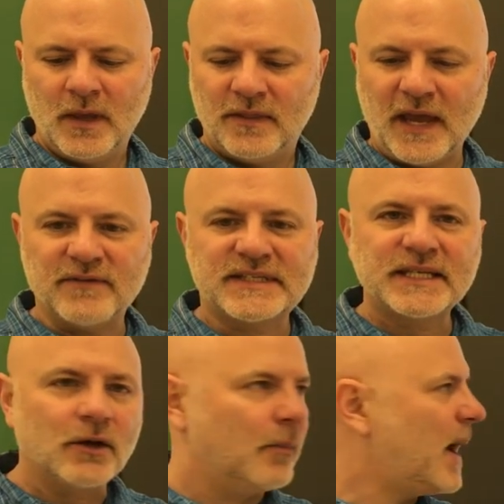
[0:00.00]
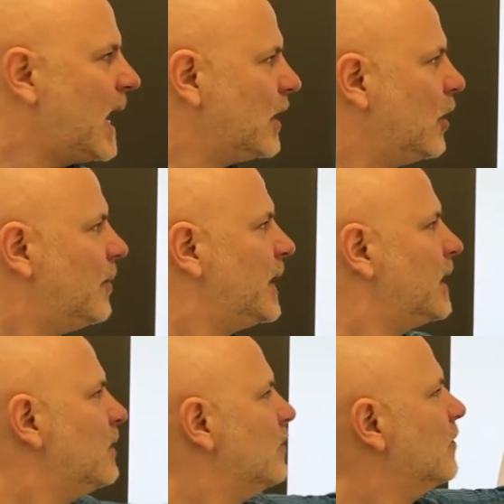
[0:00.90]
They have a single body
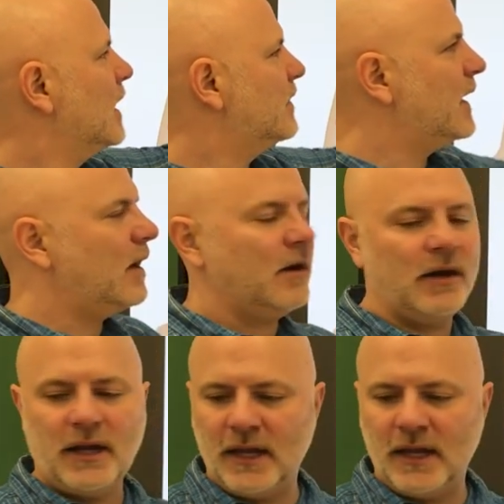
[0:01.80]
opening right there,